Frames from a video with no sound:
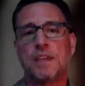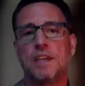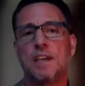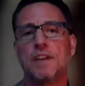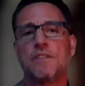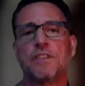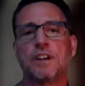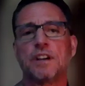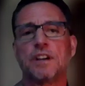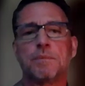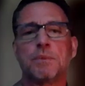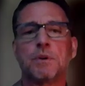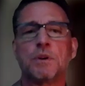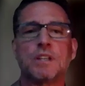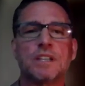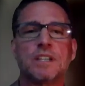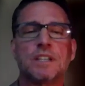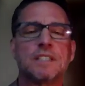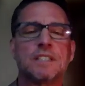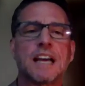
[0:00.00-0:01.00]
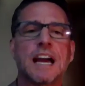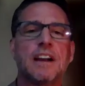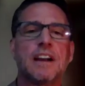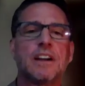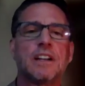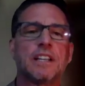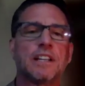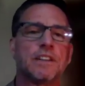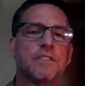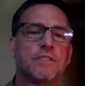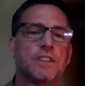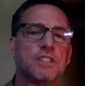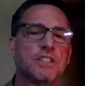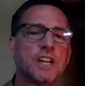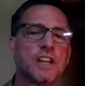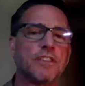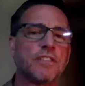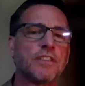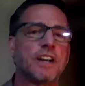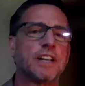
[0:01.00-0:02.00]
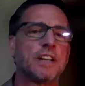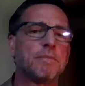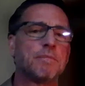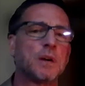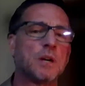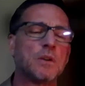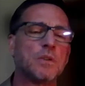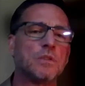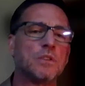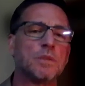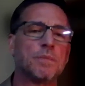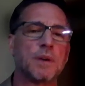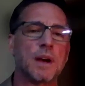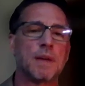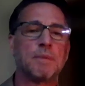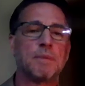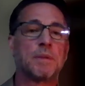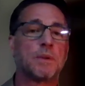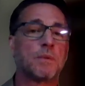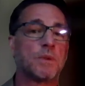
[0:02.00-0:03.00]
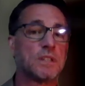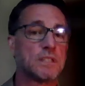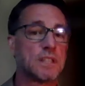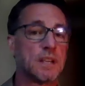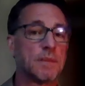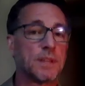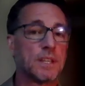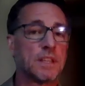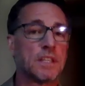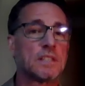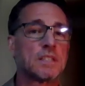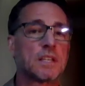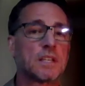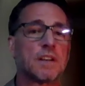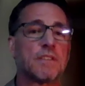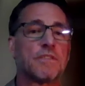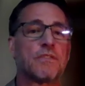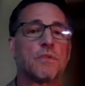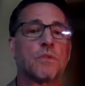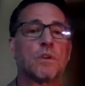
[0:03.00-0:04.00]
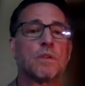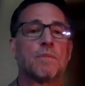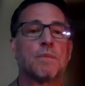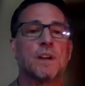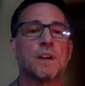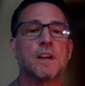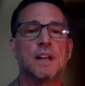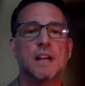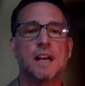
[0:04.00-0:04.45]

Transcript: If you're going to put it entirely in regenerated bone, you probably want something that's going to form